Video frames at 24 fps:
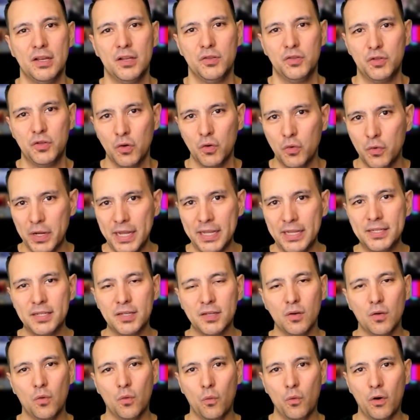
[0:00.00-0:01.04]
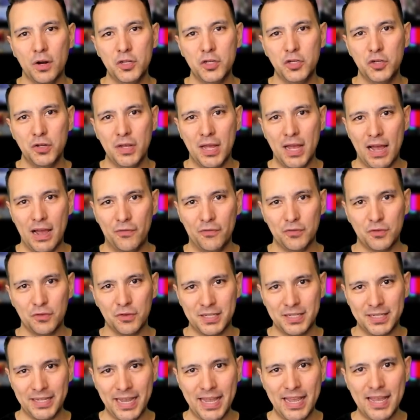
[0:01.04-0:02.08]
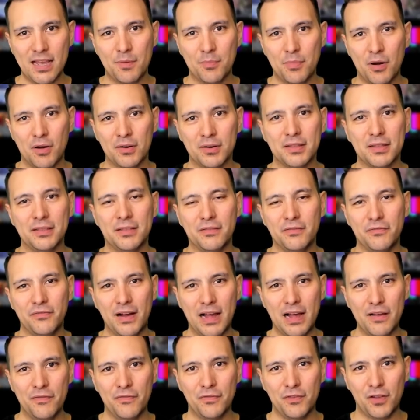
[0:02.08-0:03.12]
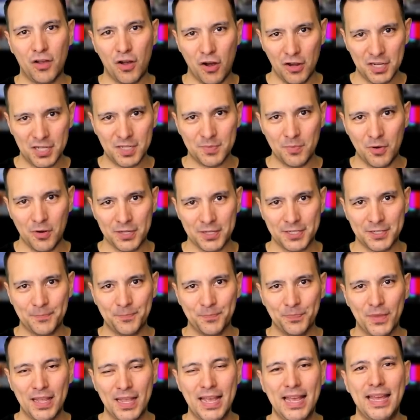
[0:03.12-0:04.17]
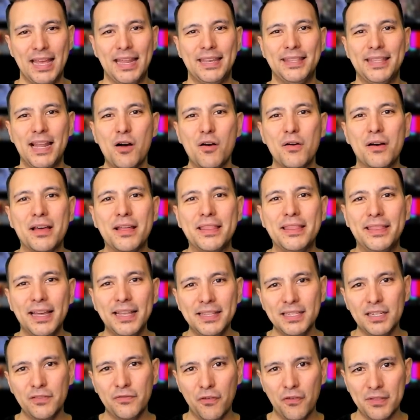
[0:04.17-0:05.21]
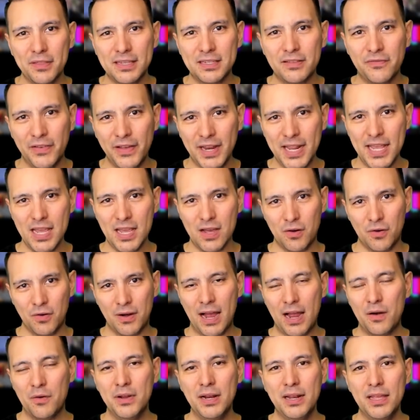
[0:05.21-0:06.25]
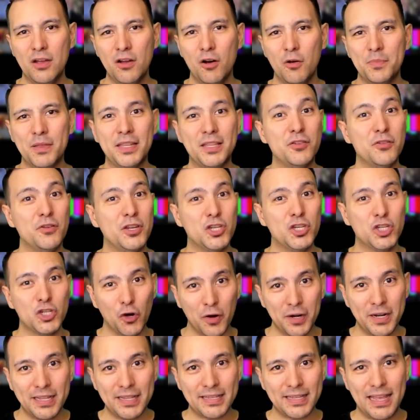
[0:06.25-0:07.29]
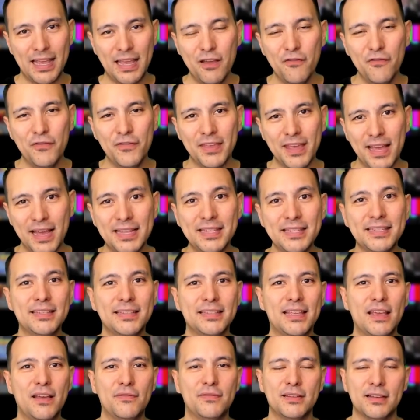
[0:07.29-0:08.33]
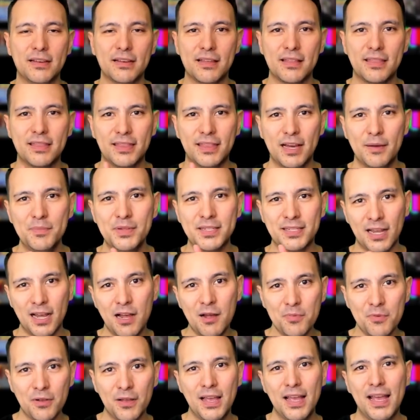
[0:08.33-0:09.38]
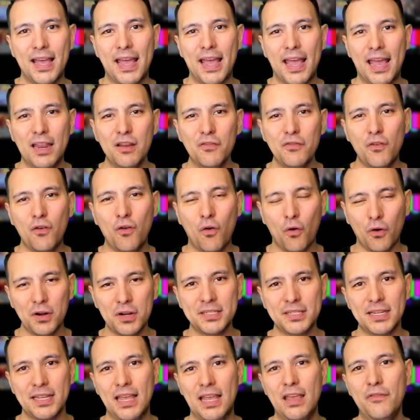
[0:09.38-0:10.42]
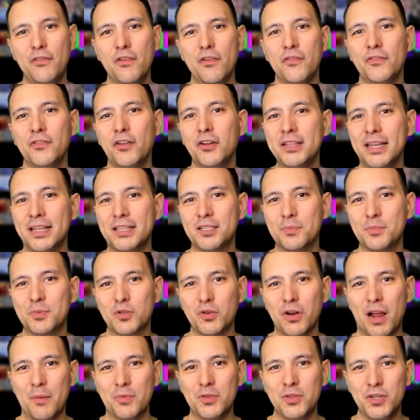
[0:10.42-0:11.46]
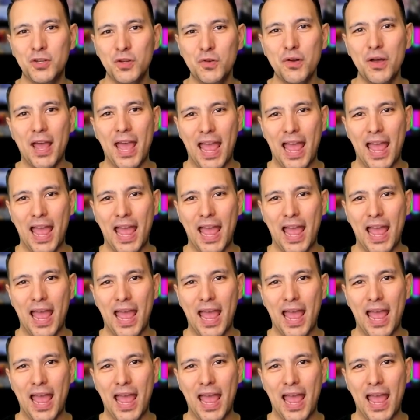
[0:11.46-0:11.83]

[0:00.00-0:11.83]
to read what you have to say about the Vive Cosmos. Now, that's it for this video. I really hope that you enjoyed it. If yes, give it a thumbs up. And of course, if you've not yet subscribed to